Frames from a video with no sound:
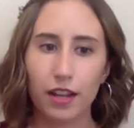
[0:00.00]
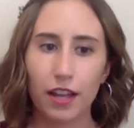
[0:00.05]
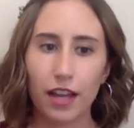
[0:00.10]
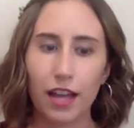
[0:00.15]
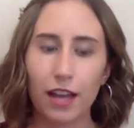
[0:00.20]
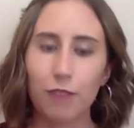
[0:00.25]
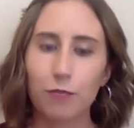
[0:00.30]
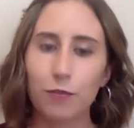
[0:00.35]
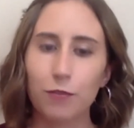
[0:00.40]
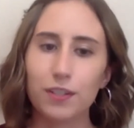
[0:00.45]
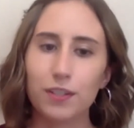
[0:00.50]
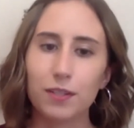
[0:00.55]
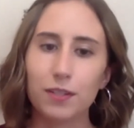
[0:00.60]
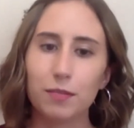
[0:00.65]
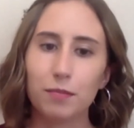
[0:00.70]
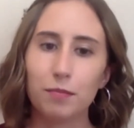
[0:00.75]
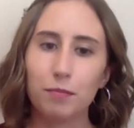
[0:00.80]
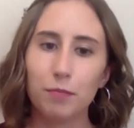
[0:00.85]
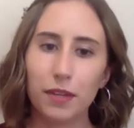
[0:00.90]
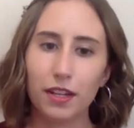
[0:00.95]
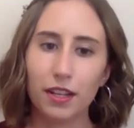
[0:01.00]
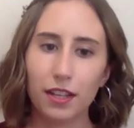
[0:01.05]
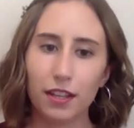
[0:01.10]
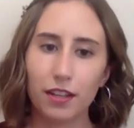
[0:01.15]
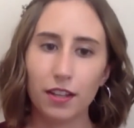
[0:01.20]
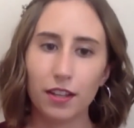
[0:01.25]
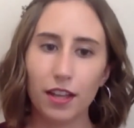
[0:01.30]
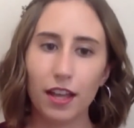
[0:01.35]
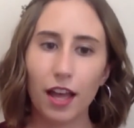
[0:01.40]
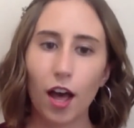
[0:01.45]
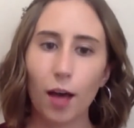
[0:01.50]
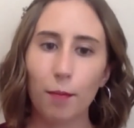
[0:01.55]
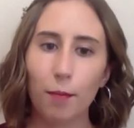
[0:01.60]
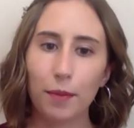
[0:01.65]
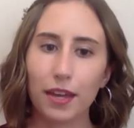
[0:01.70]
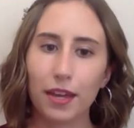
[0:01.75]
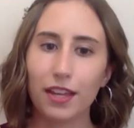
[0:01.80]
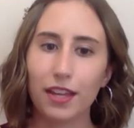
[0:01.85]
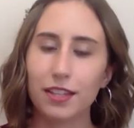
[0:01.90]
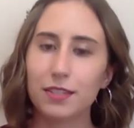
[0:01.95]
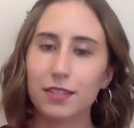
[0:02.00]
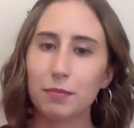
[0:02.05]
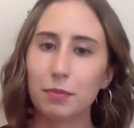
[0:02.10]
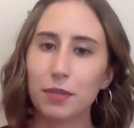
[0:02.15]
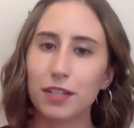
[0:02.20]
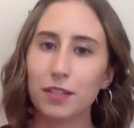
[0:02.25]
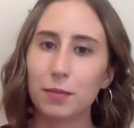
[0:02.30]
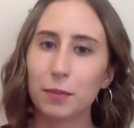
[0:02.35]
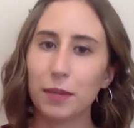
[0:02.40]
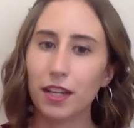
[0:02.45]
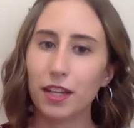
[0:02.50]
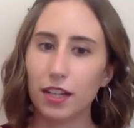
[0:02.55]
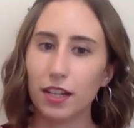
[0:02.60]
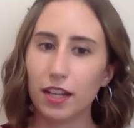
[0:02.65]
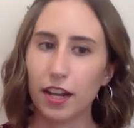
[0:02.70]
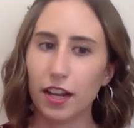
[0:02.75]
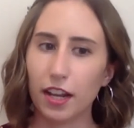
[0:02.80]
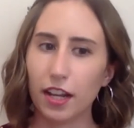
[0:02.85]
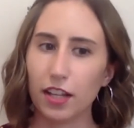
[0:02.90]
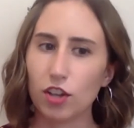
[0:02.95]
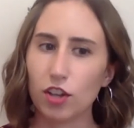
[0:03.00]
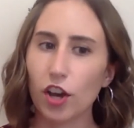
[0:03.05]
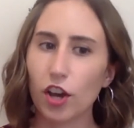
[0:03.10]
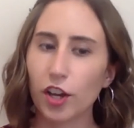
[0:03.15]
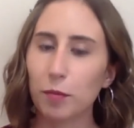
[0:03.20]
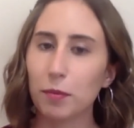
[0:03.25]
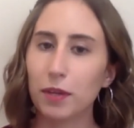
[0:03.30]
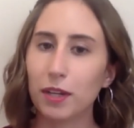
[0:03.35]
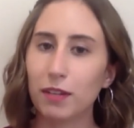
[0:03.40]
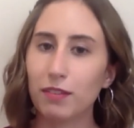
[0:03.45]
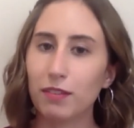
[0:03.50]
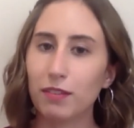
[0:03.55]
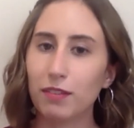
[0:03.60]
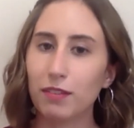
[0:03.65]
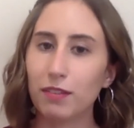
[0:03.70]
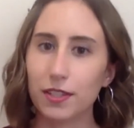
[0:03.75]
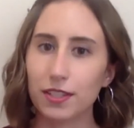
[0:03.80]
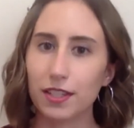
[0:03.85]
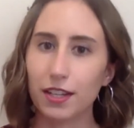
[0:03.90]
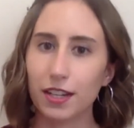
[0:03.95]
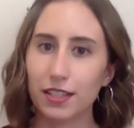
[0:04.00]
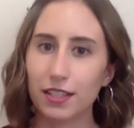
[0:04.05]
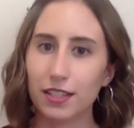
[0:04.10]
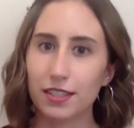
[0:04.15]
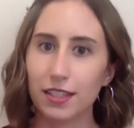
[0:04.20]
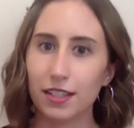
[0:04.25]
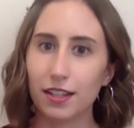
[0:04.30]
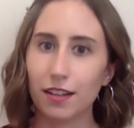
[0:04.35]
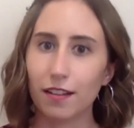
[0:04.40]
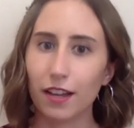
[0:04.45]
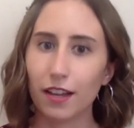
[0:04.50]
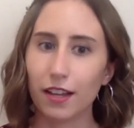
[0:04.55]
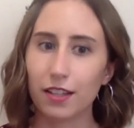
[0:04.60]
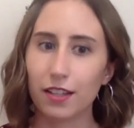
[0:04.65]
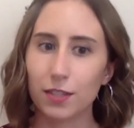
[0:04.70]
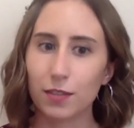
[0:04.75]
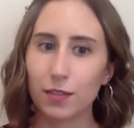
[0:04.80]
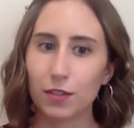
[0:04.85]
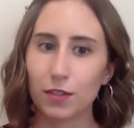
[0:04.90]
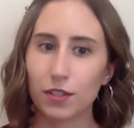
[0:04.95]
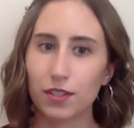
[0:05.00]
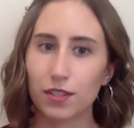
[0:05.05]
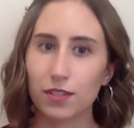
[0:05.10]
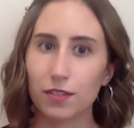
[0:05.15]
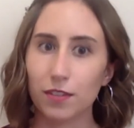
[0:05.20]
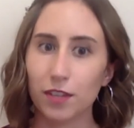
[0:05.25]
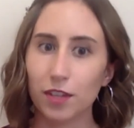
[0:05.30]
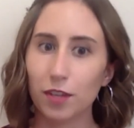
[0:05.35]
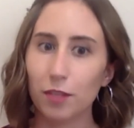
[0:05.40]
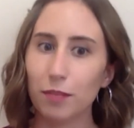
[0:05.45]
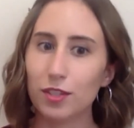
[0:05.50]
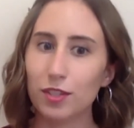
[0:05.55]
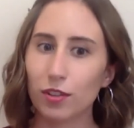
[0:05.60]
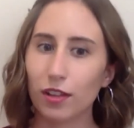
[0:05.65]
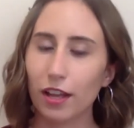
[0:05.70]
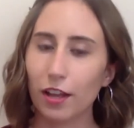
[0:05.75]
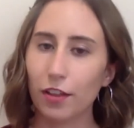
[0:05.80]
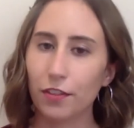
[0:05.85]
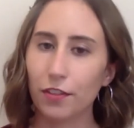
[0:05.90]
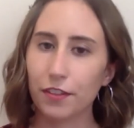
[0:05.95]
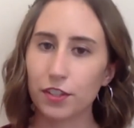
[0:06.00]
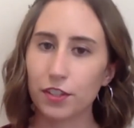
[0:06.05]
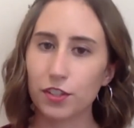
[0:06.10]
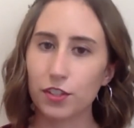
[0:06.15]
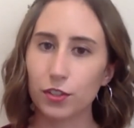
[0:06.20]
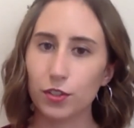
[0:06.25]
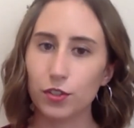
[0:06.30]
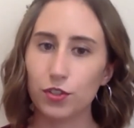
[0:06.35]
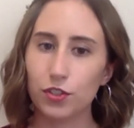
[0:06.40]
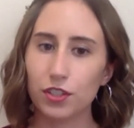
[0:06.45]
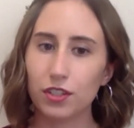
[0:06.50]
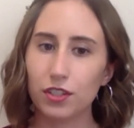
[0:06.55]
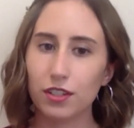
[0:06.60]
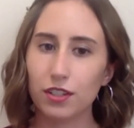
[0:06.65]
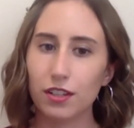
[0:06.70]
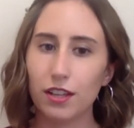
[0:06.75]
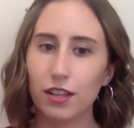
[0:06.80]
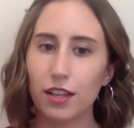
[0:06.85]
I've written many op-eds, participated in a documentary with the Tennessee Alliance for Severe Mental Health Exclusion,